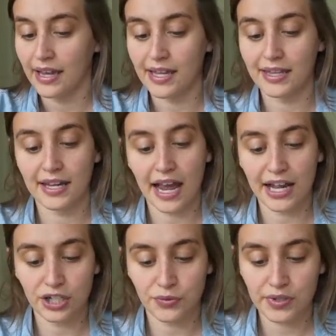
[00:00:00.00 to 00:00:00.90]
And then
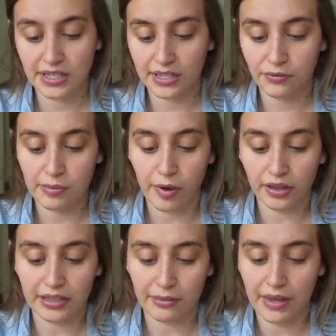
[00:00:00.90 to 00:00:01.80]
I just recently
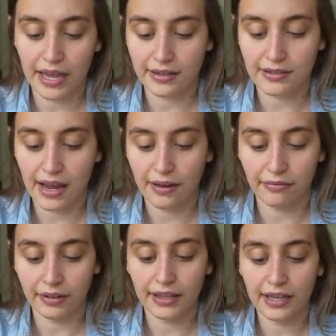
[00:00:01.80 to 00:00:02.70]
rebought them and
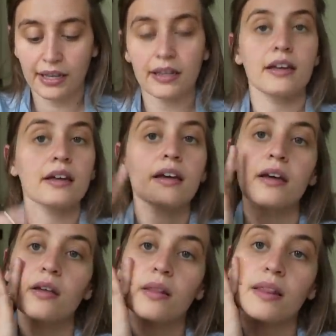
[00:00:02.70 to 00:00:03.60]
I really
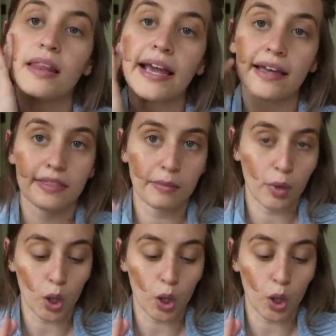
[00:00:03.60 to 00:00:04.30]
like them a